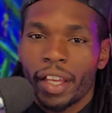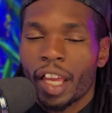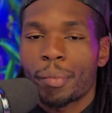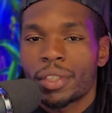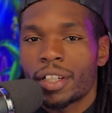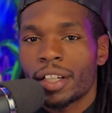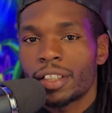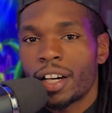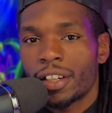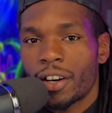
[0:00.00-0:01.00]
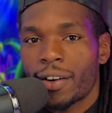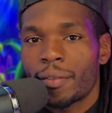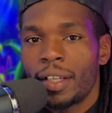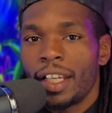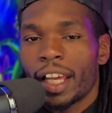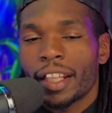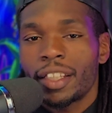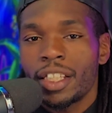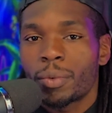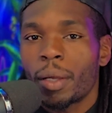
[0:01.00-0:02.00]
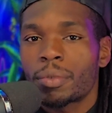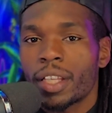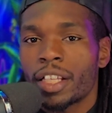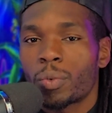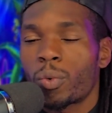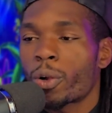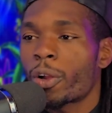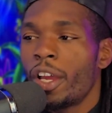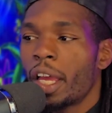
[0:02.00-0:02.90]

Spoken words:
Amazon.com, and these websites were